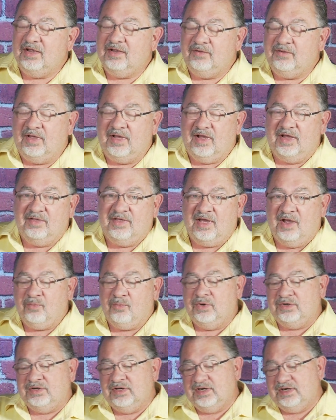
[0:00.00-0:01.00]
that
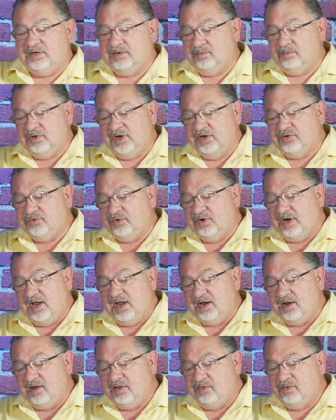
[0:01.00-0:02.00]
we did
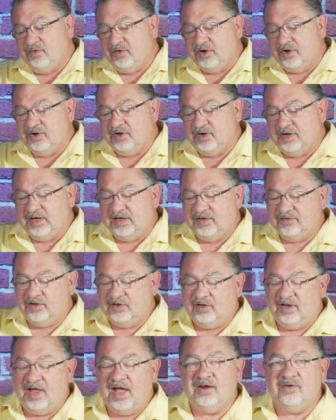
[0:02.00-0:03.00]
yesterday, there is a
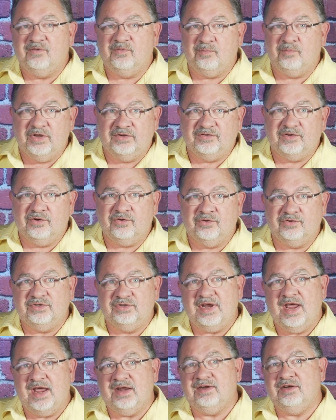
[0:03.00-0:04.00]
lot of
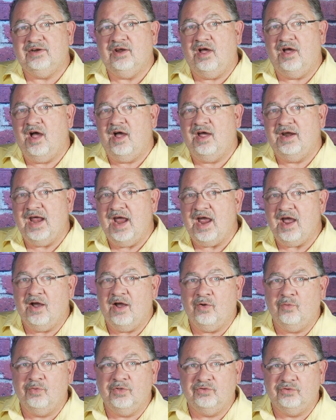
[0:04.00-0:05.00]
misunderstanding on
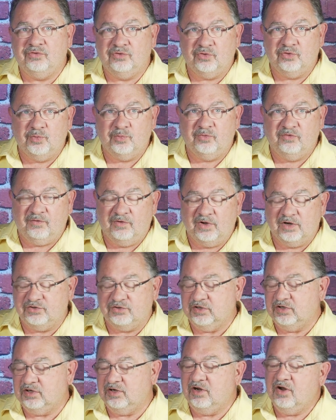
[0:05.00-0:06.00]
how the zoom
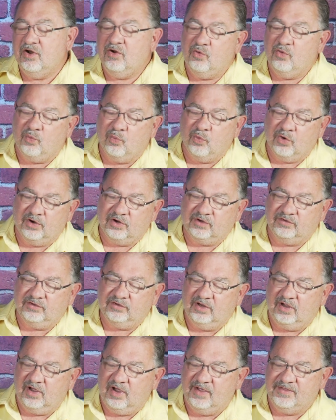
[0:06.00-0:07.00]
function works
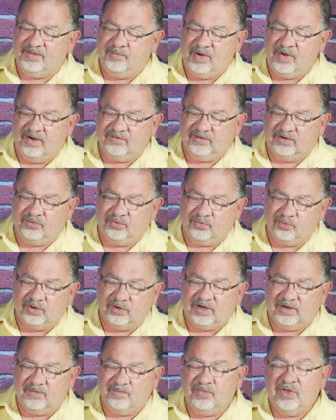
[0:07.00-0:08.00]
on the Mavic
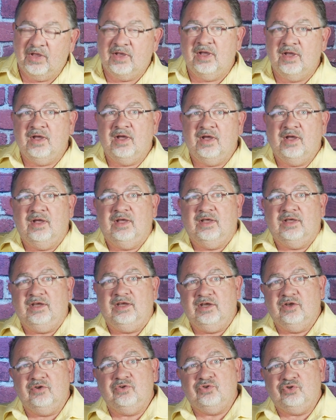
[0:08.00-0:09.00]
3.
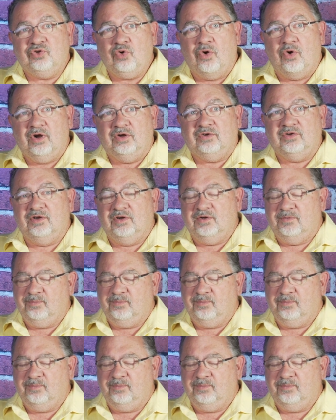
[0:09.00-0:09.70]
In short,